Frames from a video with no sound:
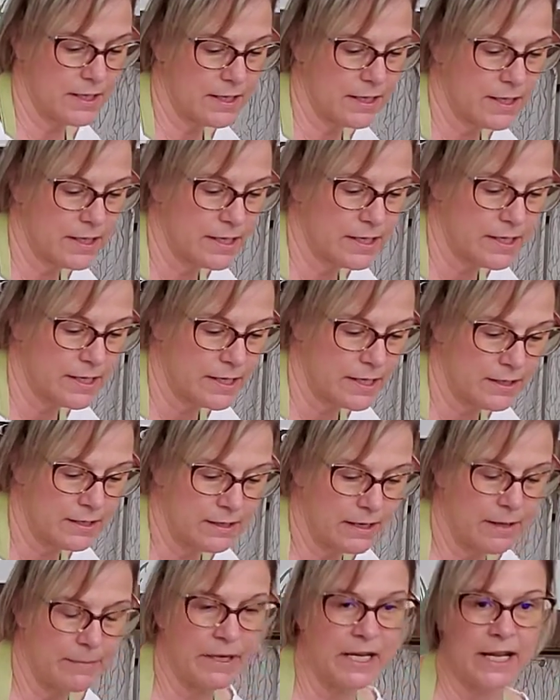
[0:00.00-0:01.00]
And
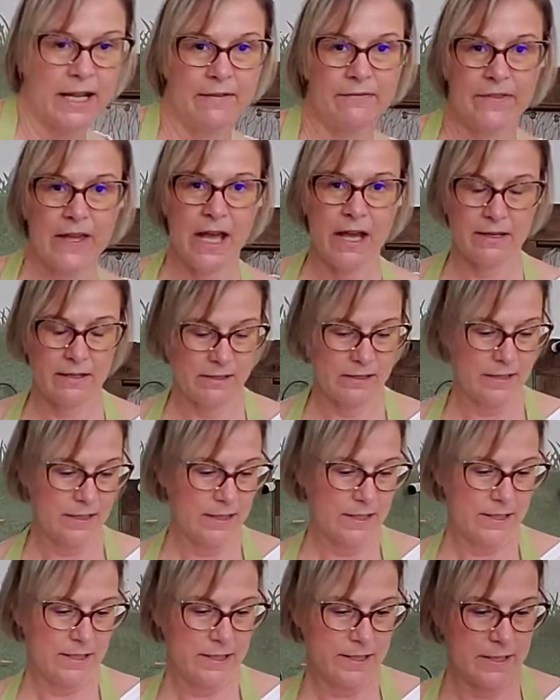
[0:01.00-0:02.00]
I'm going to have that
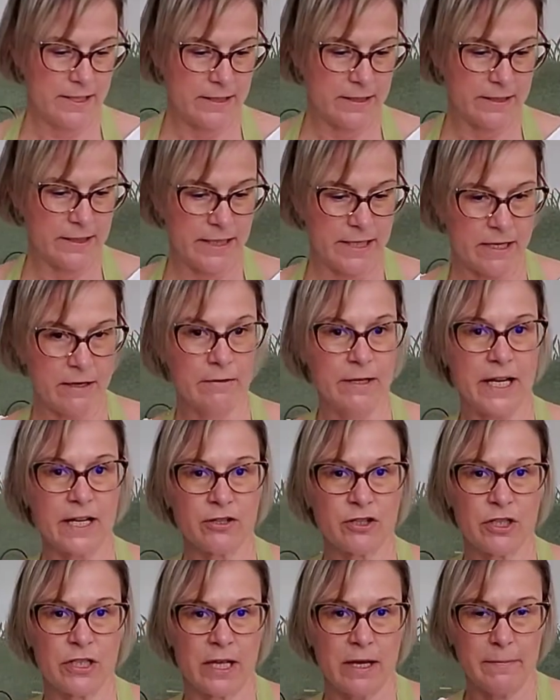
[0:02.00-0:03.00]
sitting down.
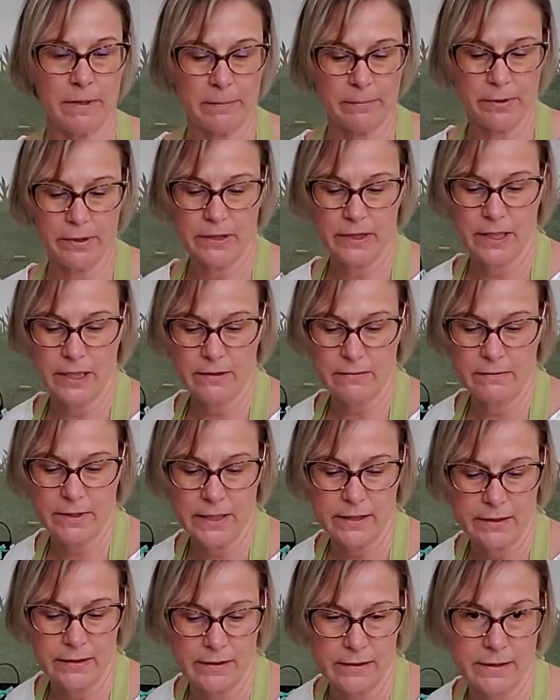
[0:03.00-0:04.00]
Actually, I'm going to put that
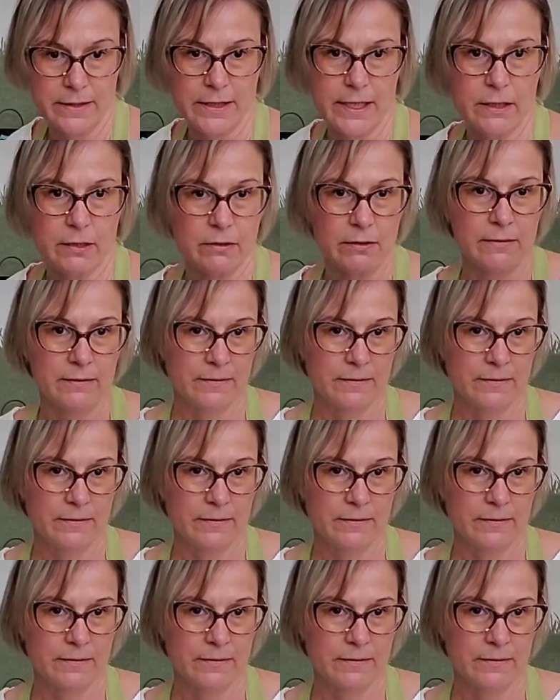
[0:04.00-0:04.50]
right there.